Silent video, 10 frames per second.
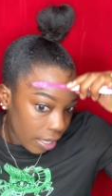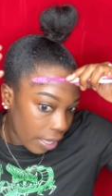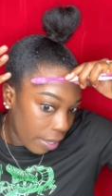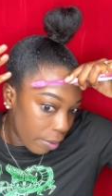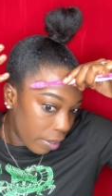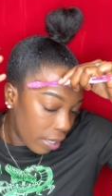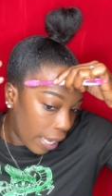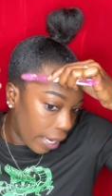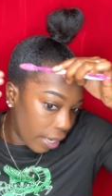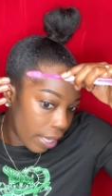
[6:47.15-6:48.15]
it
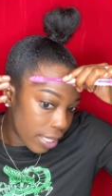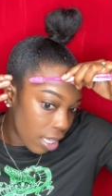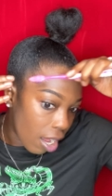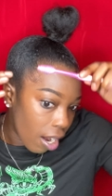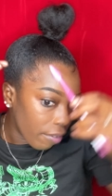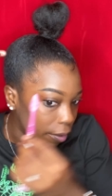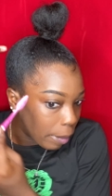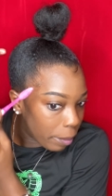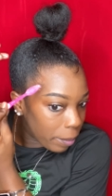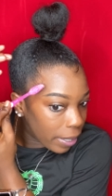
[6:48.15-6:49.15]
like it's hard for
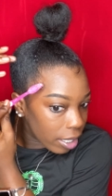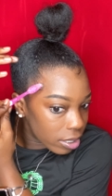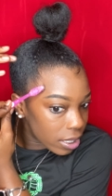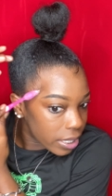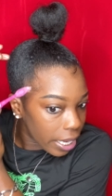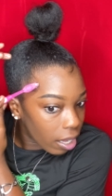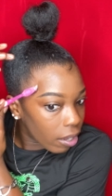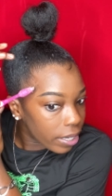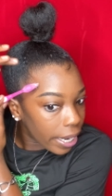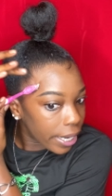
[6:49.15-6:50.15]
my baby hairs to stay
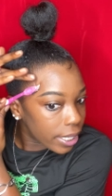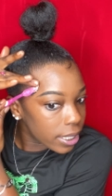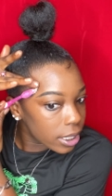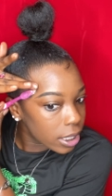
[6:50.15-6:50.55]
all day.